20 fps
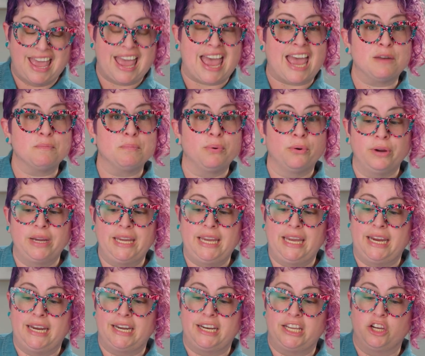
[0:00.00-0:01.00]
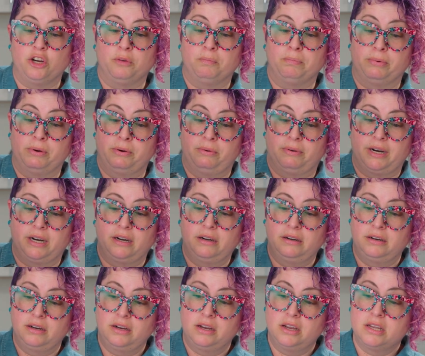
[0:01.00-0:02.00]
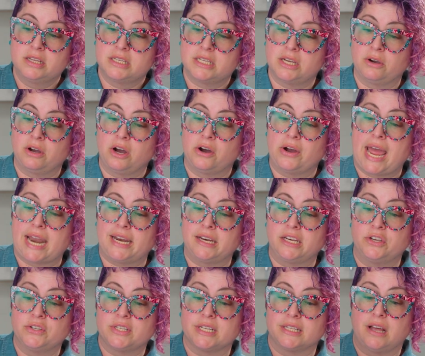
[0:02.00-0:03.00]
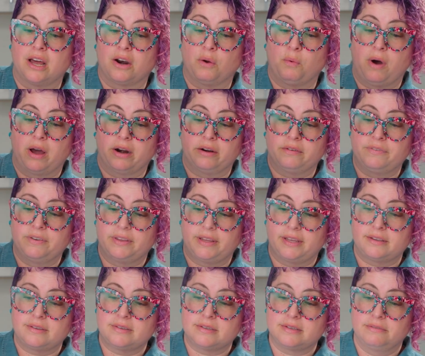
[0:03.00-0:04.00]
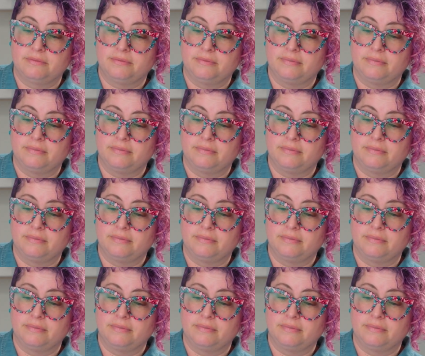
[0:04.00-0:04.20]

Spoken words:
and preheating your brewer. So go ahead and use a lot of water for this.